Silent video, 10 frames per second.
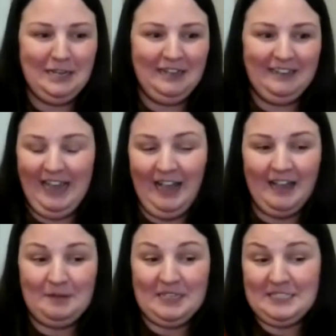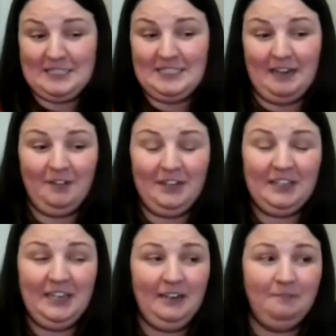yeah, it's
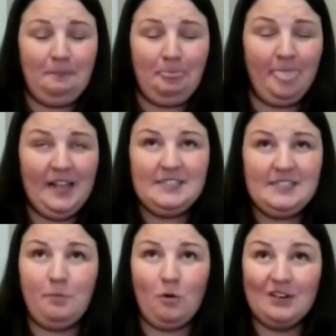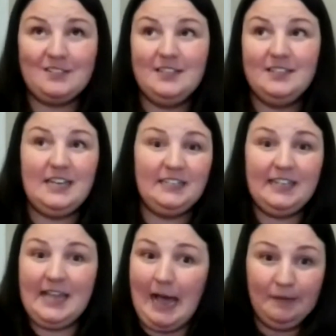definitely, it supports the
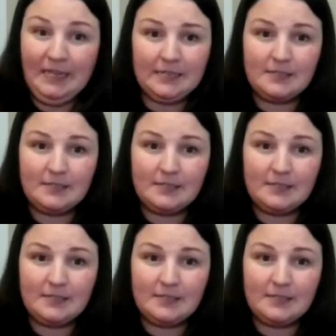Dudley habit.